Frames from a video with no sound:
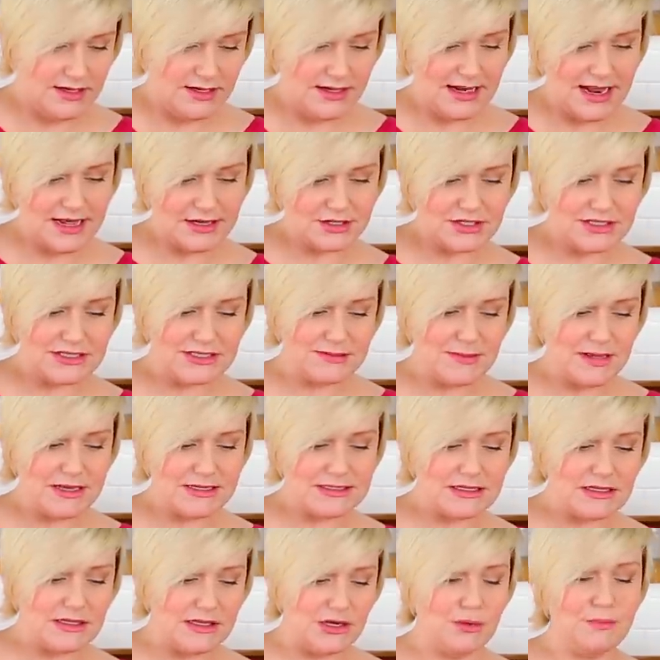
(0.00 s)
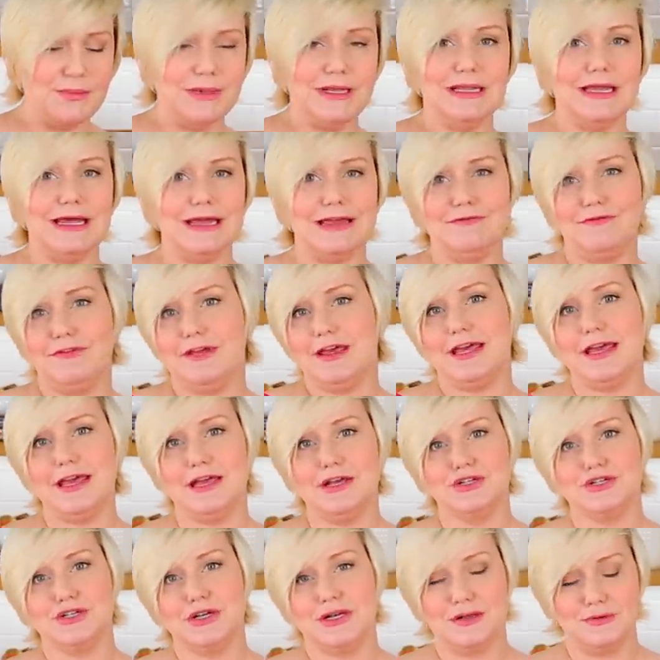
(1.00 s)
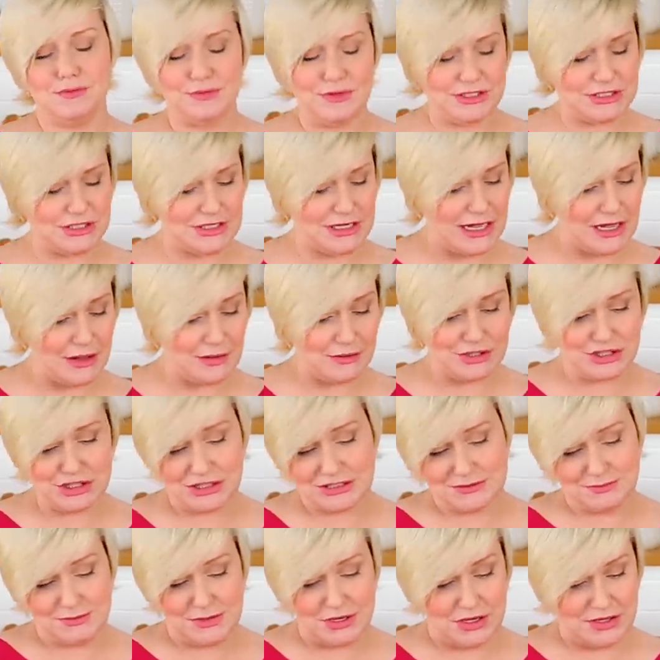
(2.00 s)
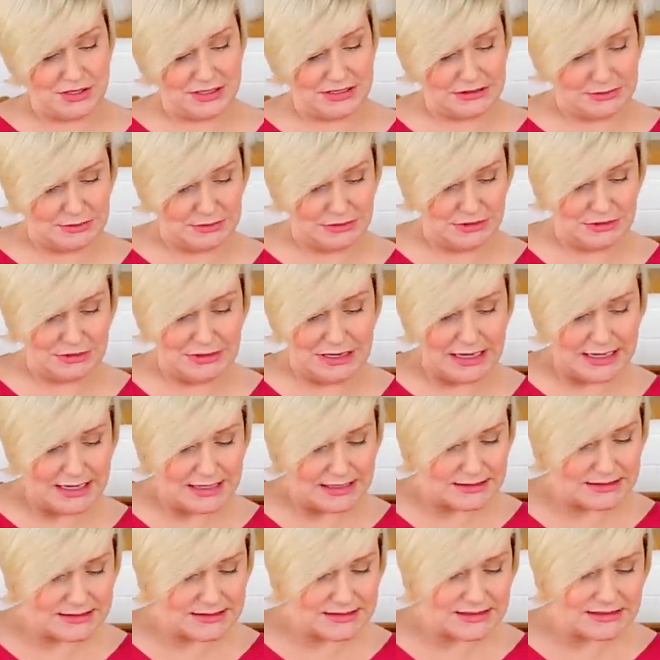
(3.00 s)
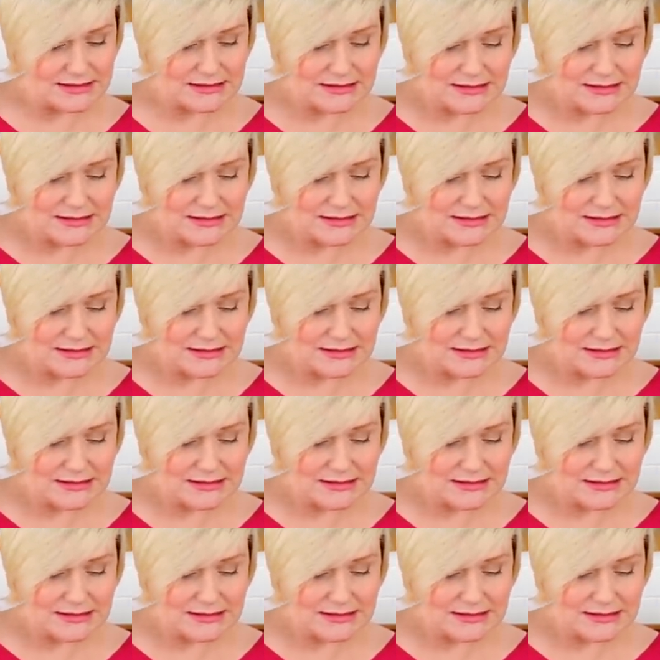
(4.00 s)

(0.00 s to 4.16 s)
It actually smells a little bit like vacation, which I'll just be honest with you guys.